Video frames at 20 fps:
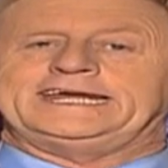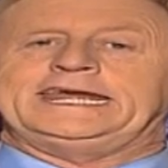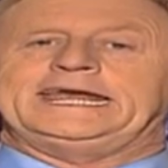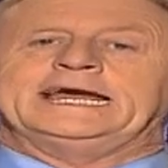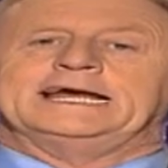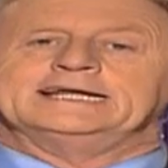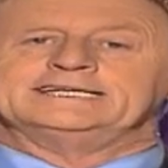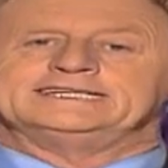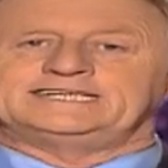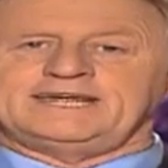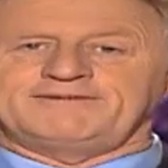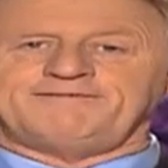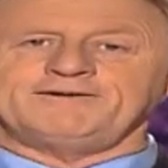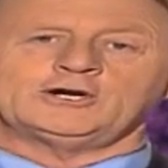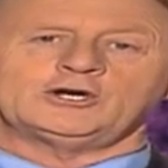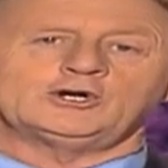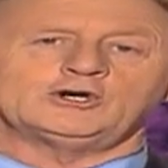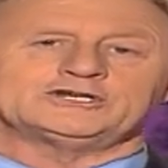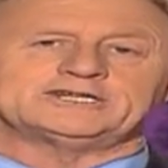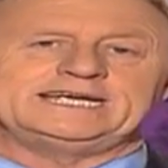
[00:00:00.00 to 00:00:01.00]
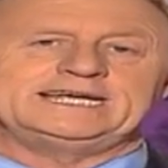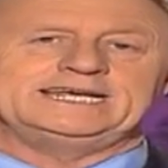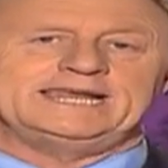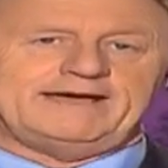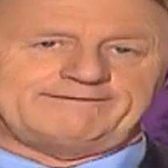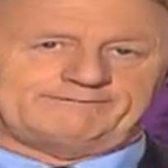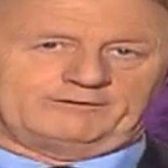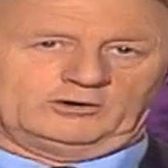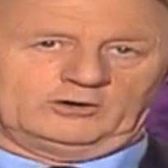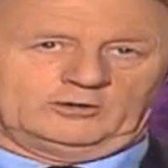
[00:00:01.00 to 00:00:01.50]
the difficulty
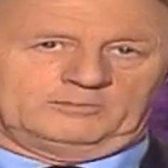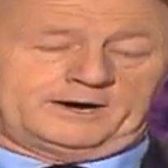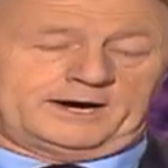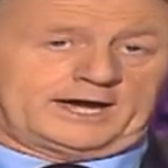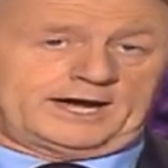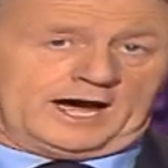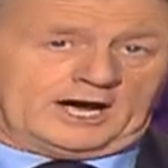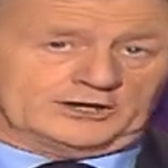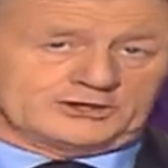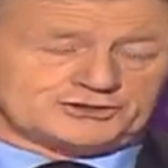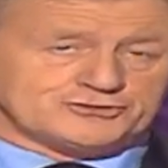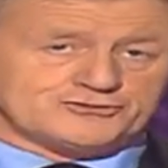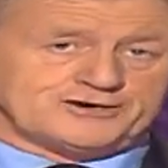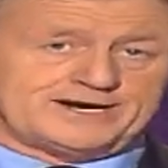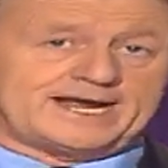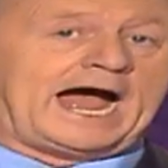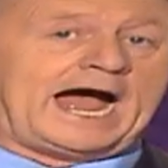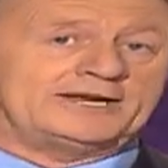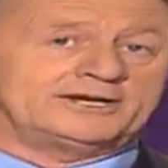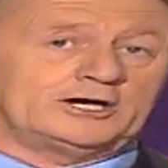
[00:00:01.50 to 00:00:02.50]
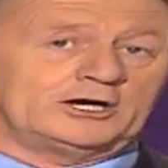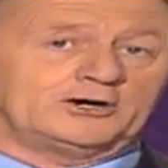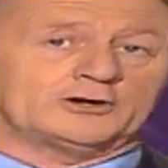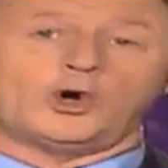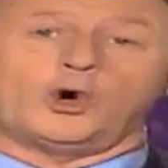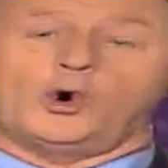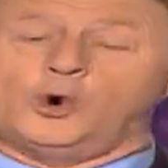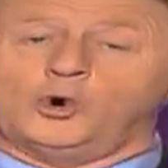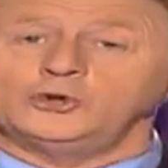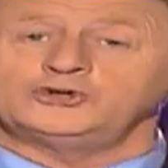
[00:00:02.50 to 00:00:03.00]
level by answering
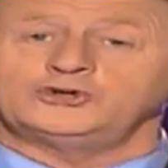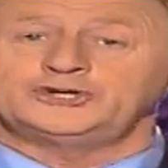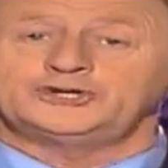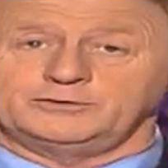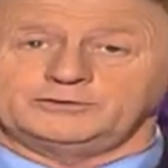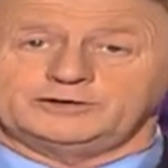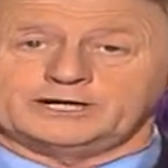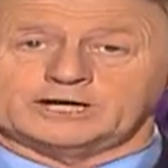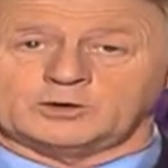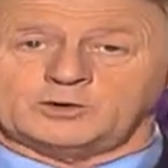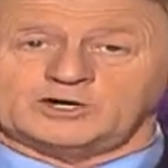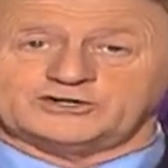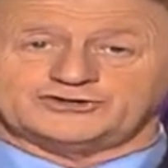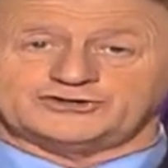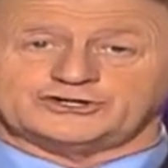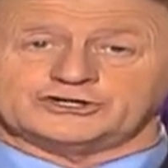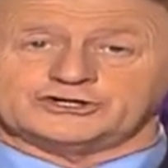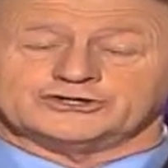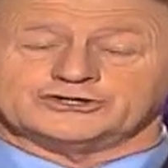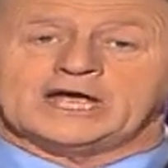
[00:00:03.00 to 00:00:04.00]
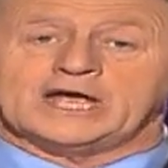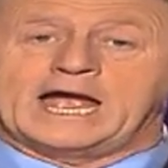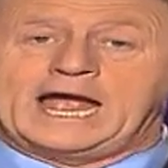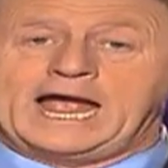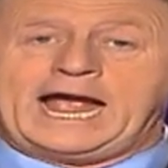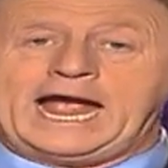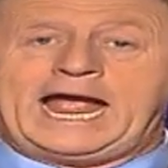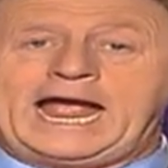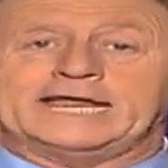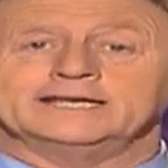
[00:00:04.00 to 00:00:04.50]
adult or junior questions.
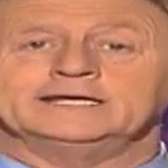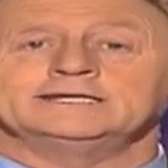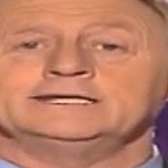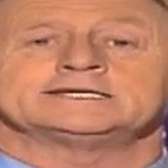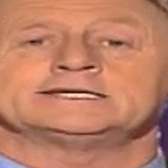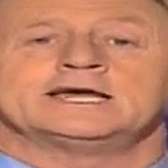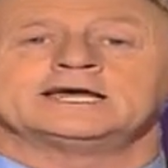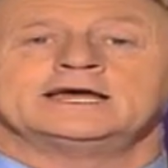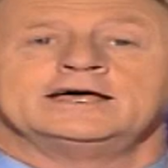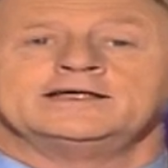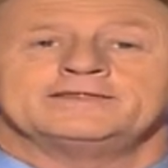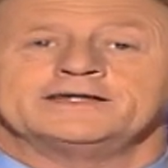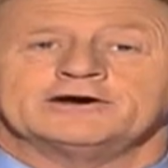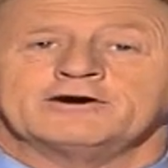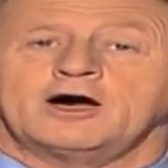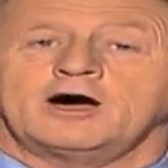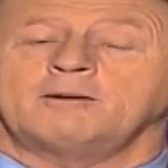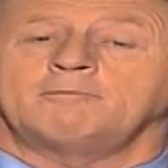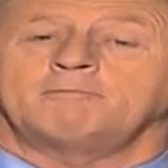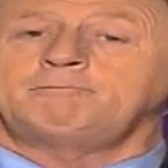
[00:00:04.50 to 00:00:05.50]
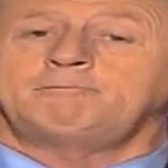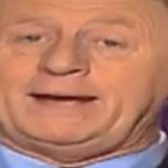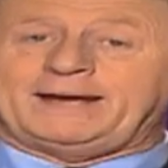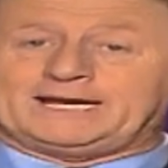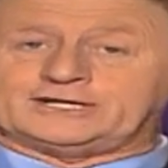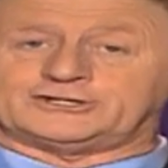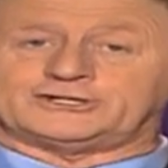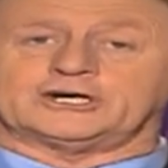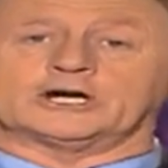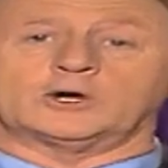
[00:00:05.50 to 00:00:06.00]
And there are
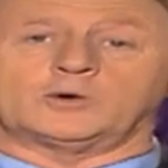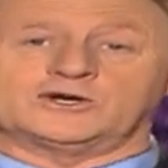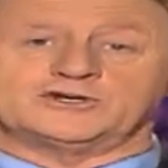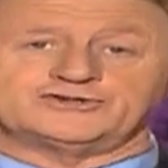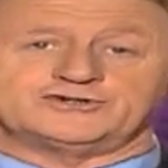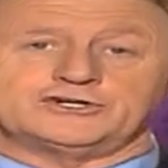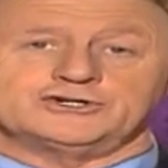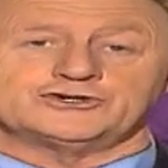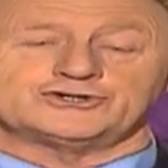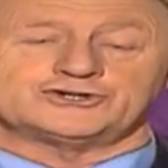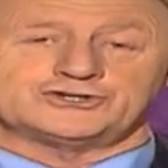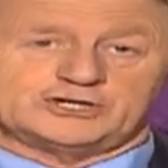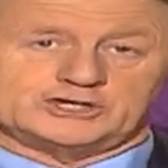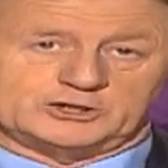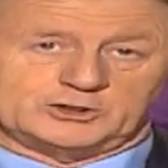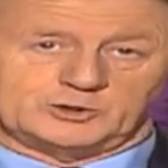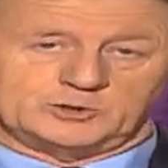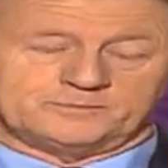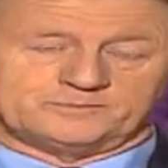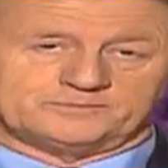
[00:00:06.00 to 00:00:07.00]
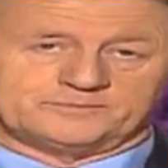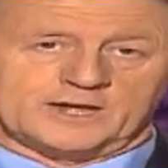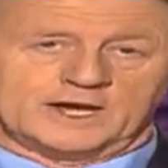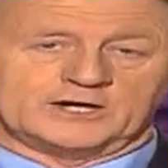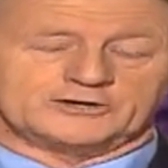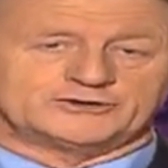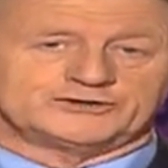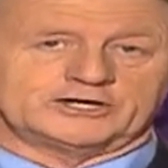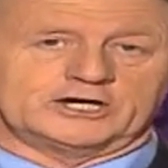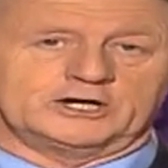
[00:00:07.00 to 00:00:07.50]
picture questions too.
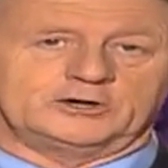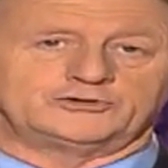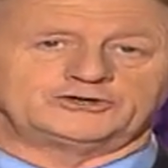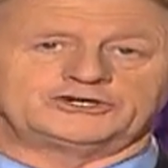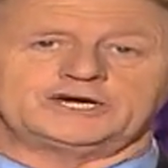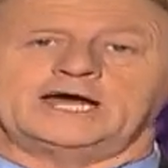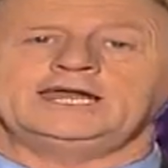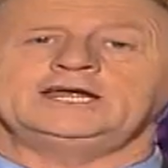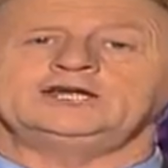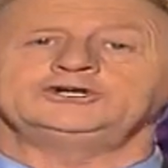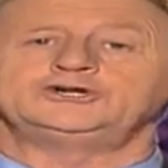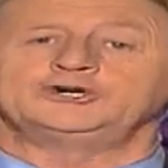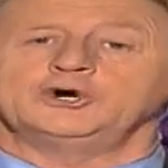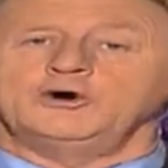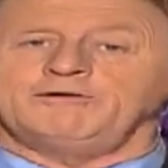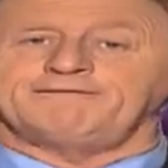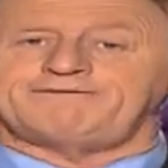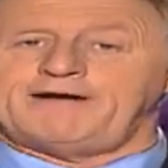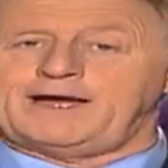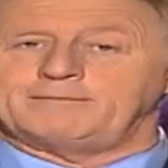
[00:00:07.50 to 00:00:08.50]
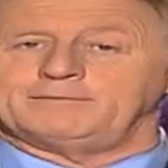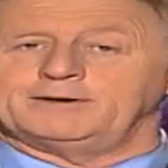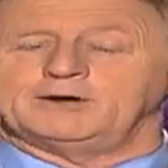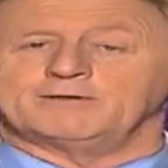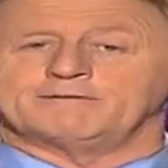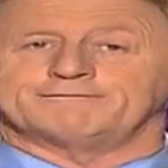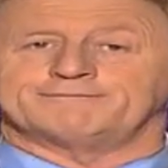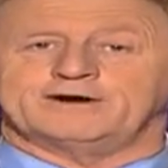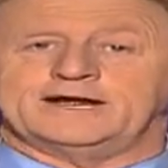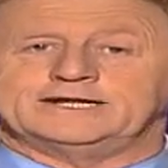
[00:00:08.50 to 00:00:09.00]
So challenge your family
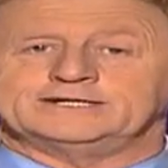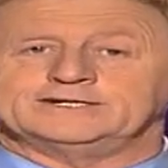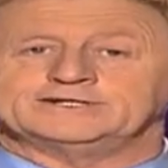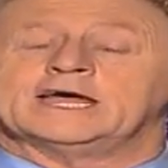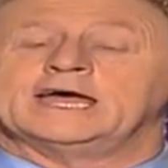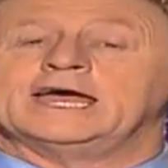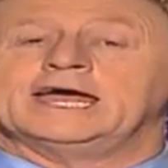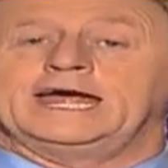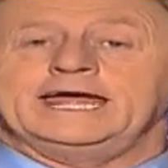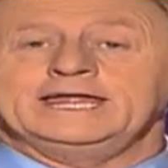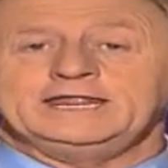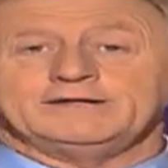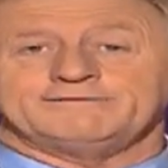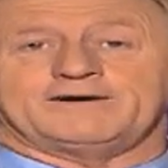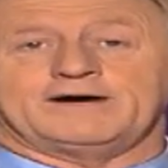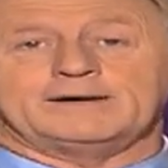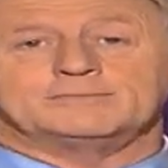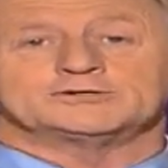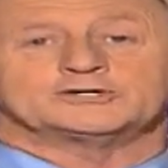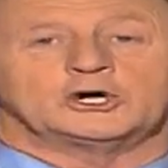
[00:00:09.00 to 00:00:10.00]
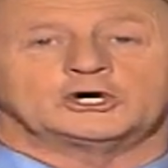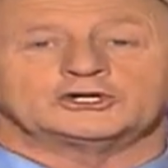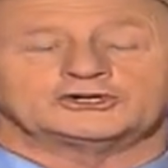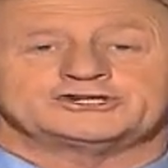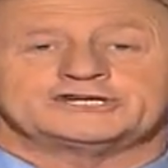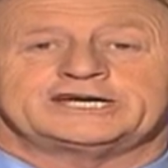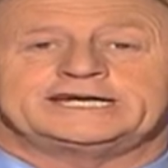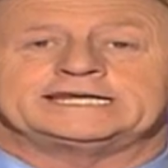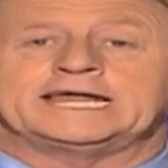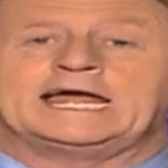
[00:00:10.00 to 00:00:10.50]
or friends in the famous hot
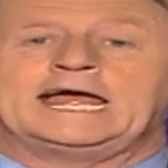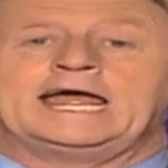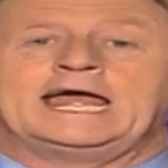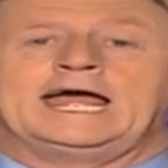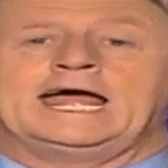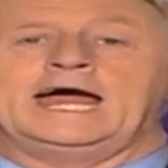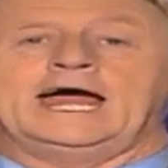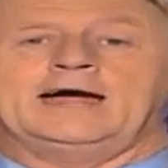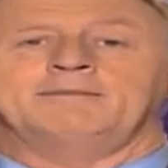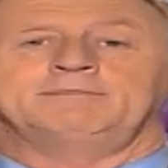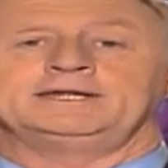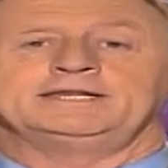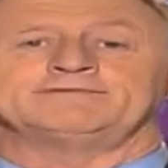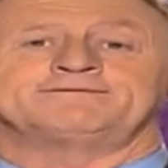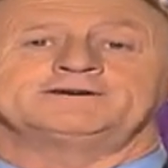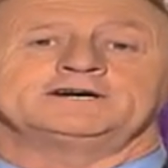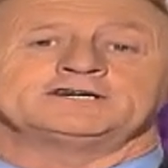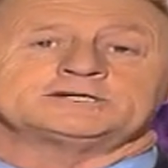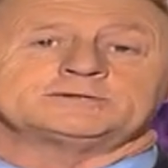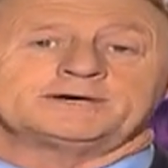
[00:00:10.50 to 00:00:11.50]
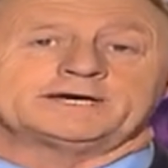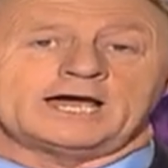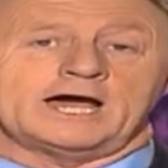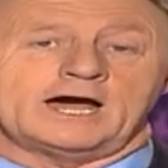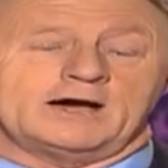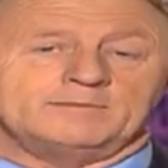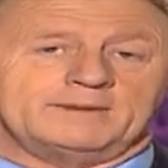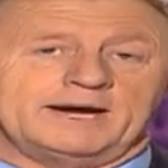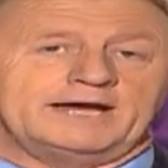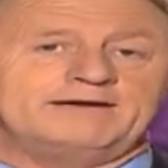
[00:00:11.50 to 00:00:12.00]
seat and be the first to
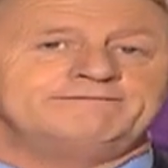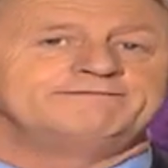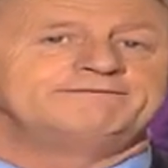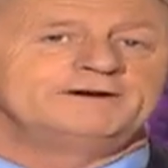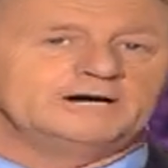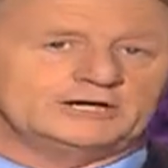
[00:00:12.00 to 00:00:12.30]
become a